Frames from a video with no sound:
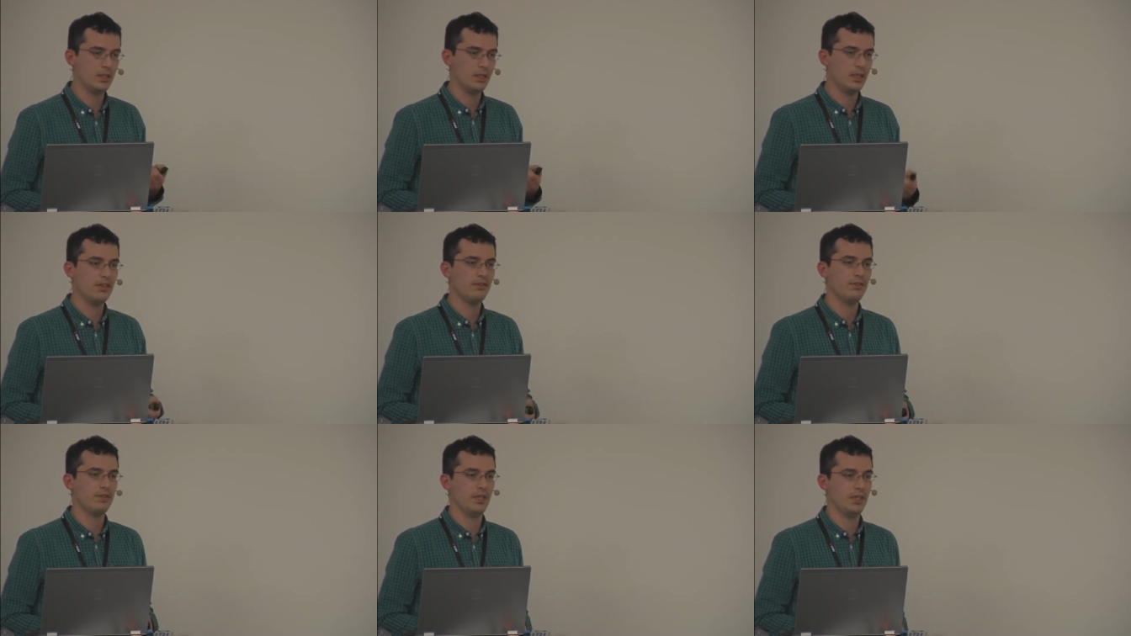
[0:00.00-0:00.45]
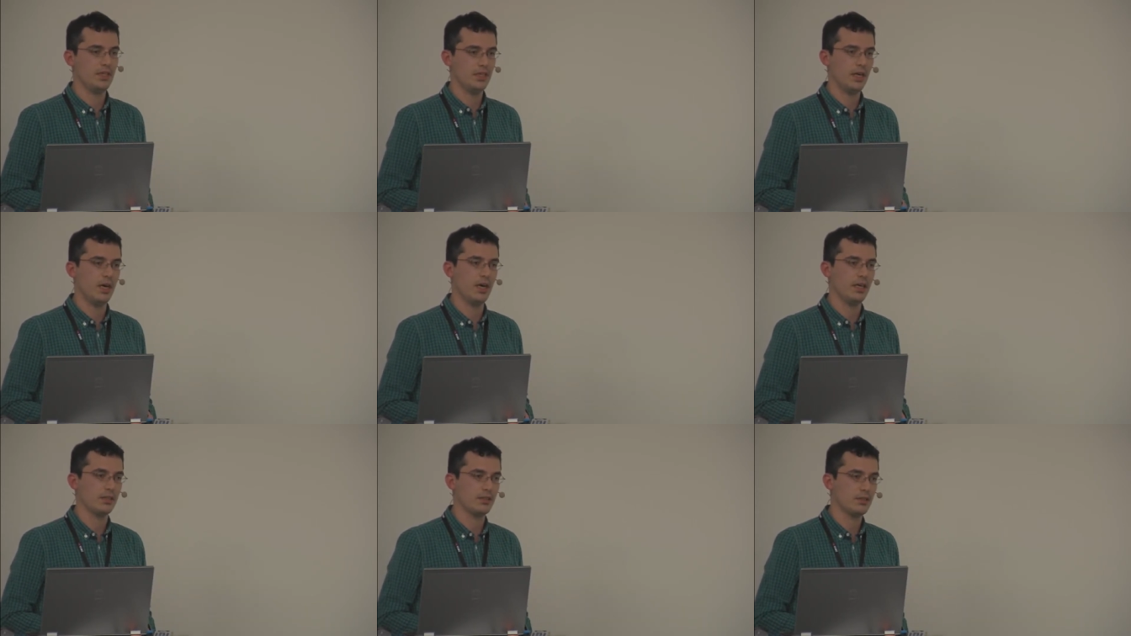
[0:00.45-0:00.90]
given the
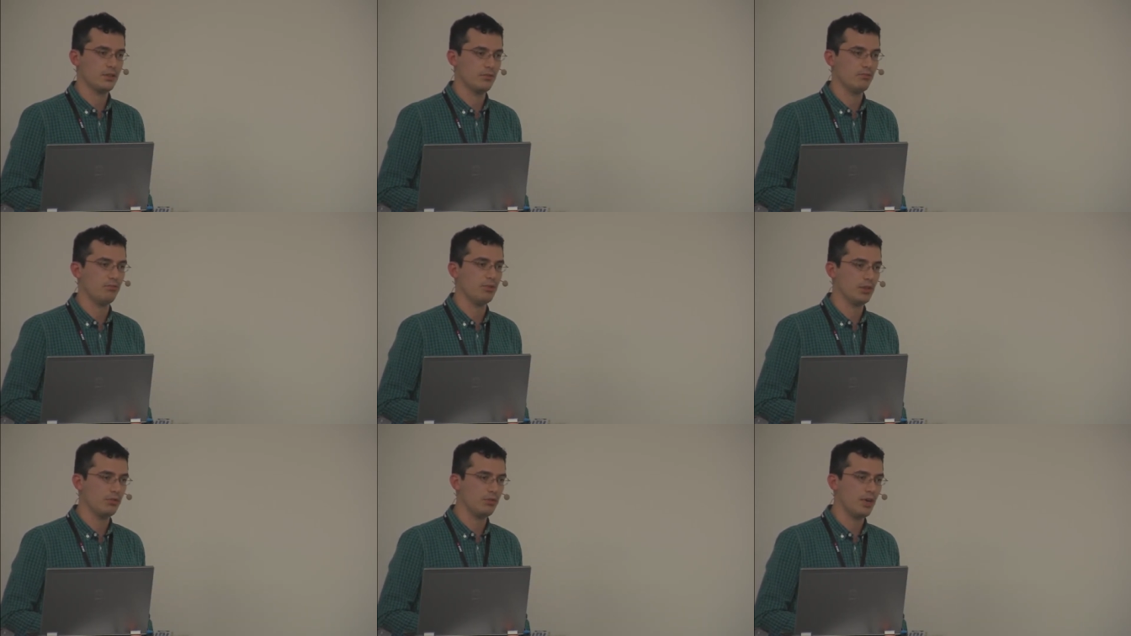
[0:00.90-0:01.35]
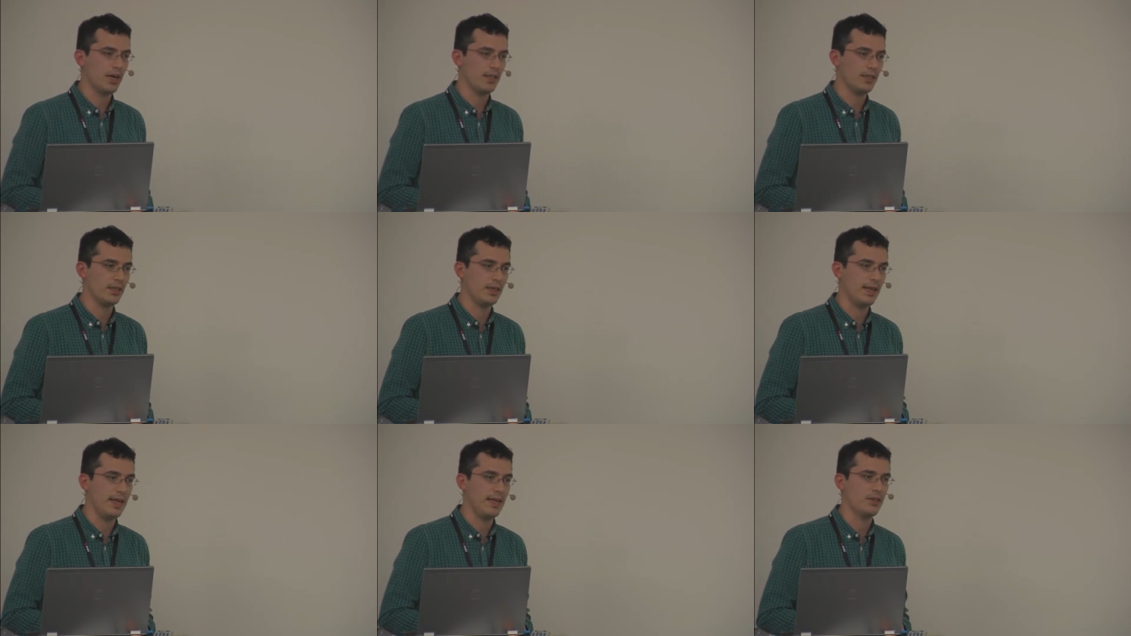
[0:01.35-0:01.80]
task to rewrite
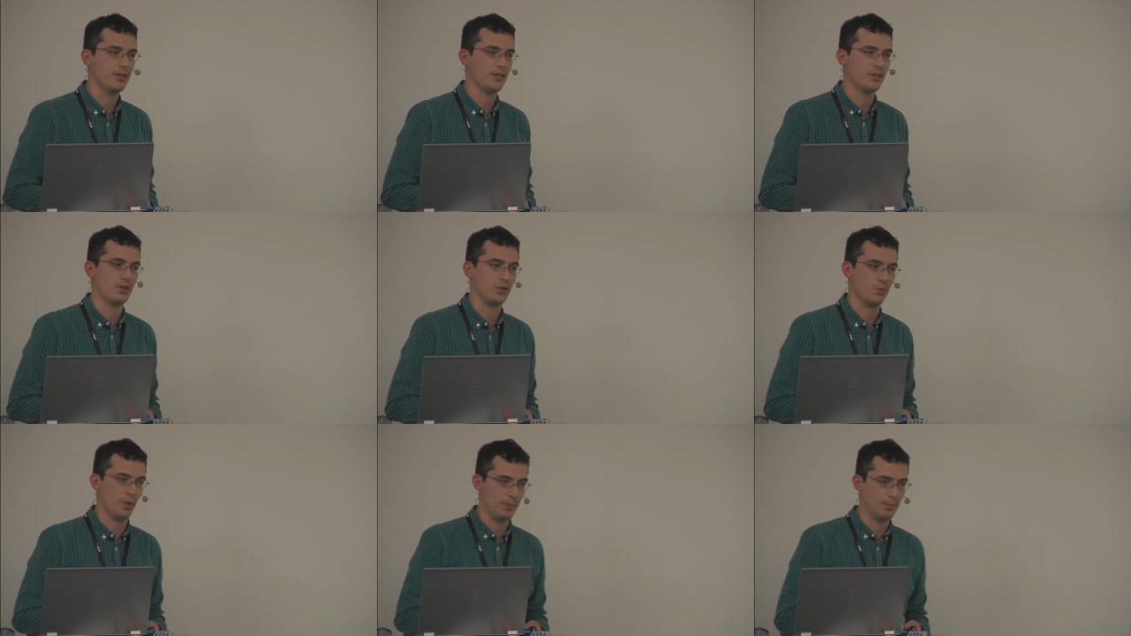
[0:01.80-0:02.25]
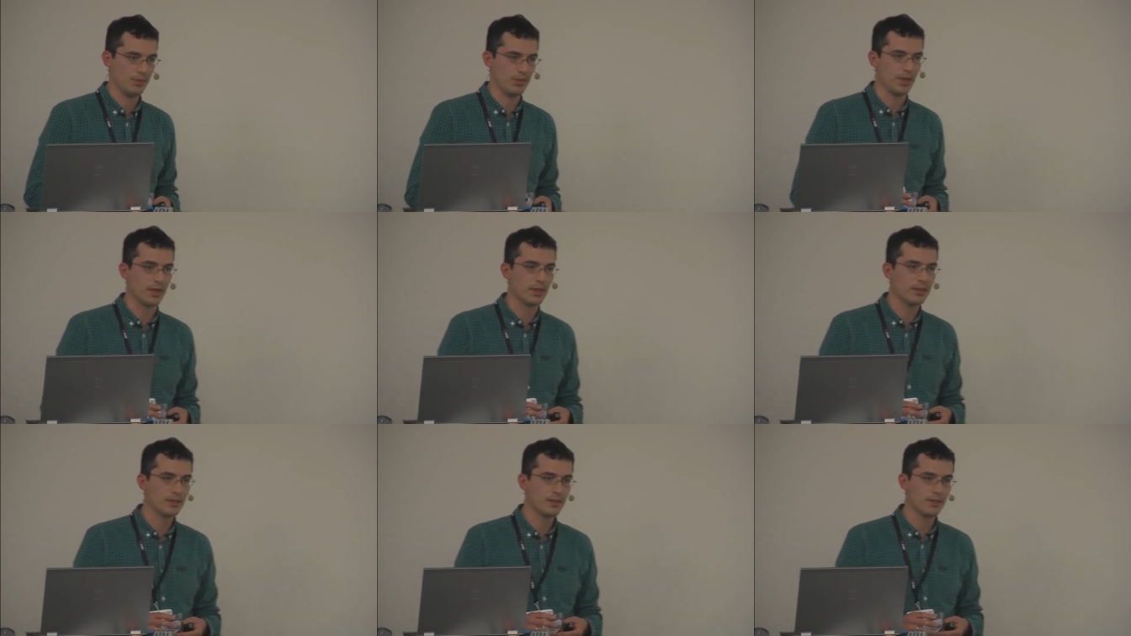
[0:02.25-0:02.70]
a nation's
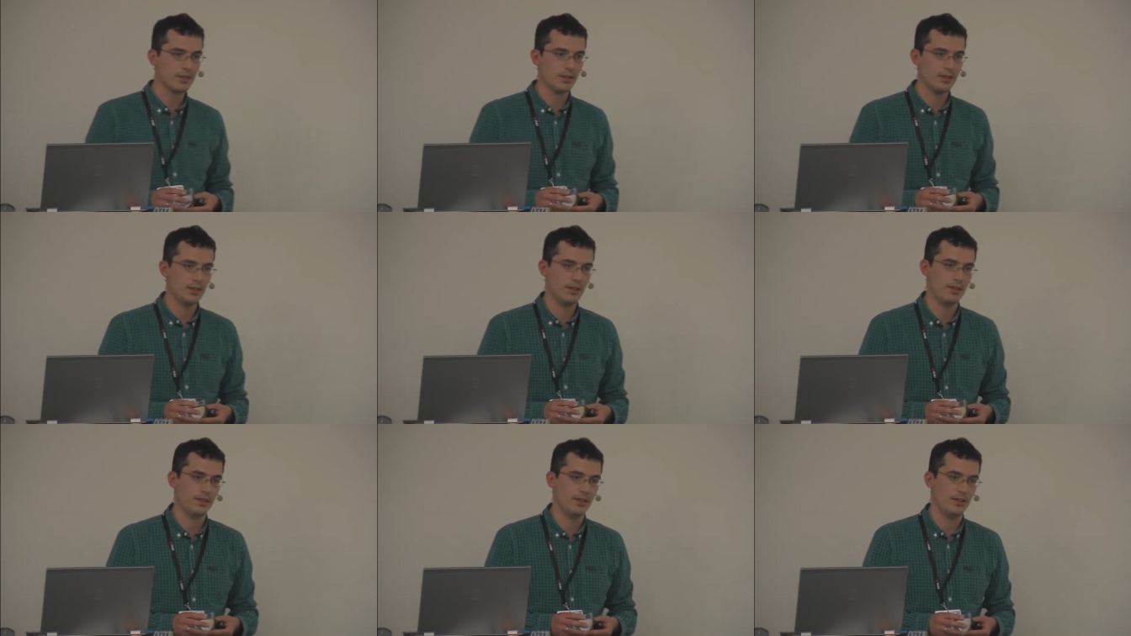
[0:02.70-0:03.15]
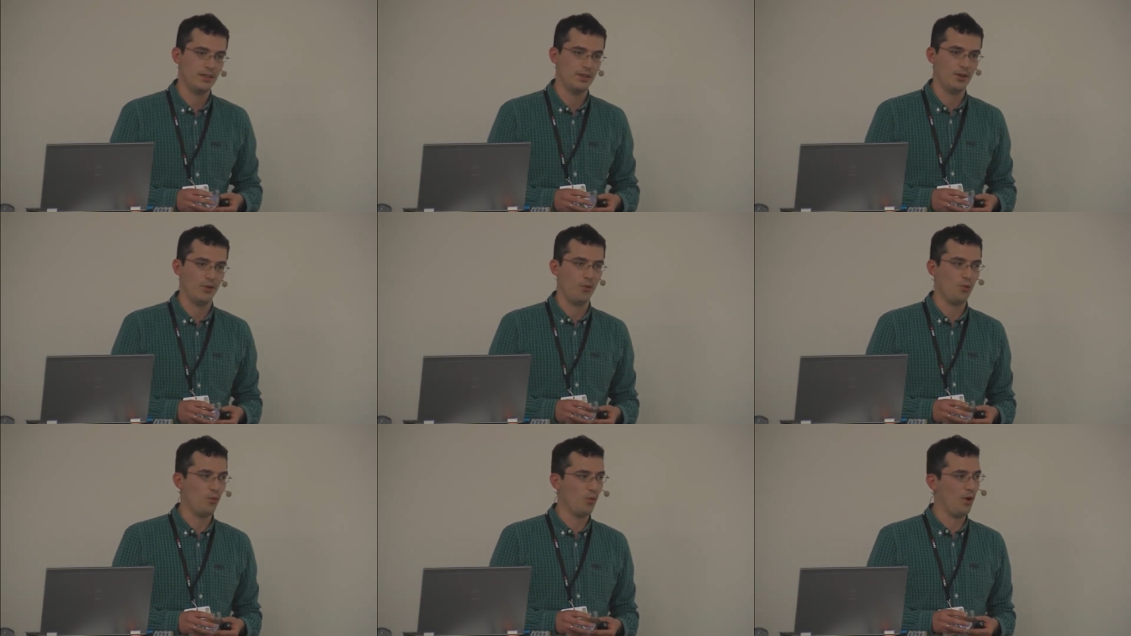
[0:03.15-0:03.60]
website,
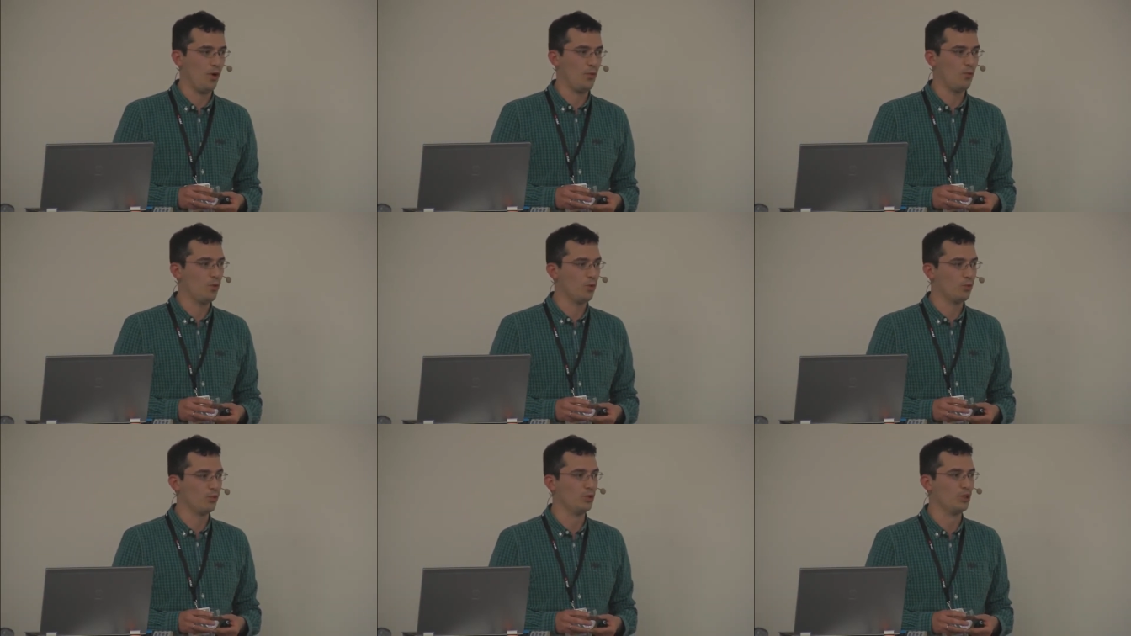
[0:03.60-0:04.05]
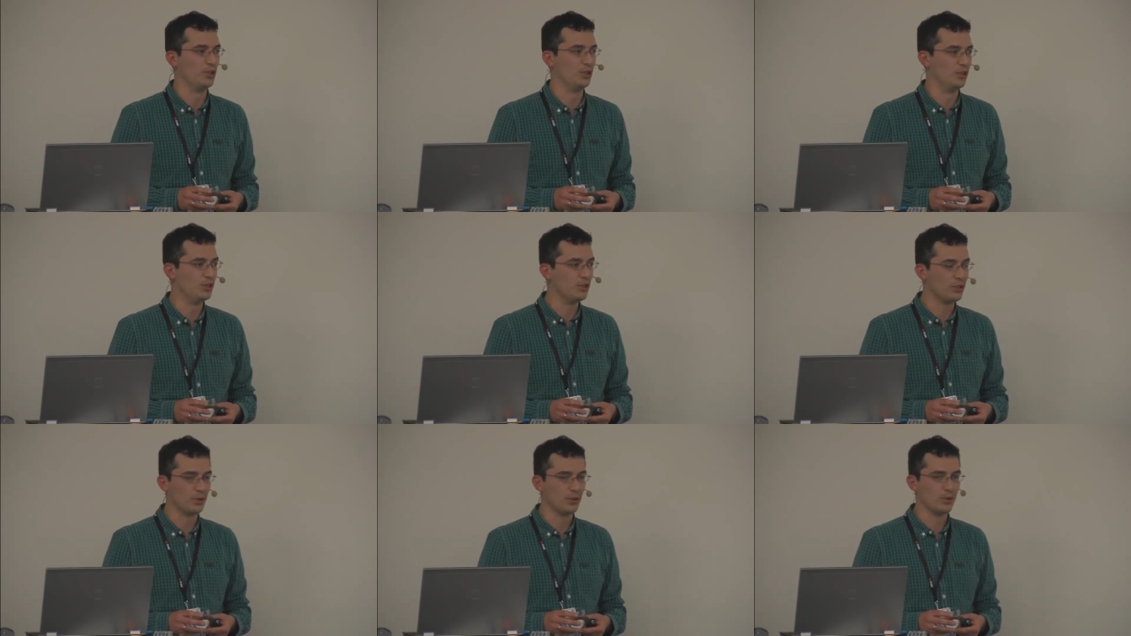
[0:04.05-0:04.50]
now, what would you
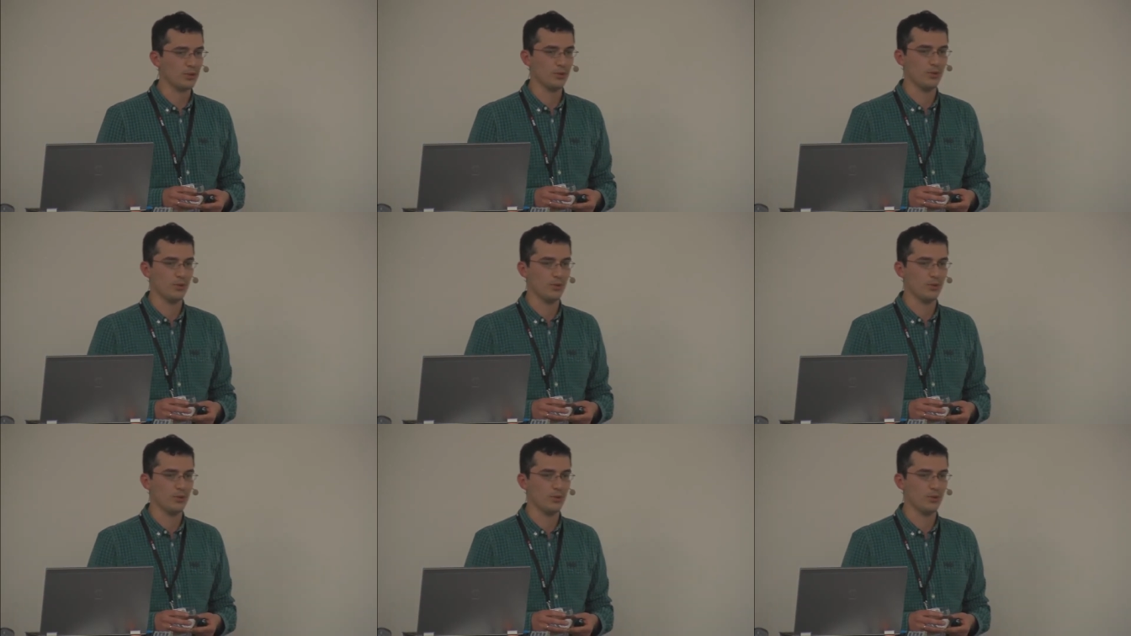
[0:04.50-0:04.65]
do?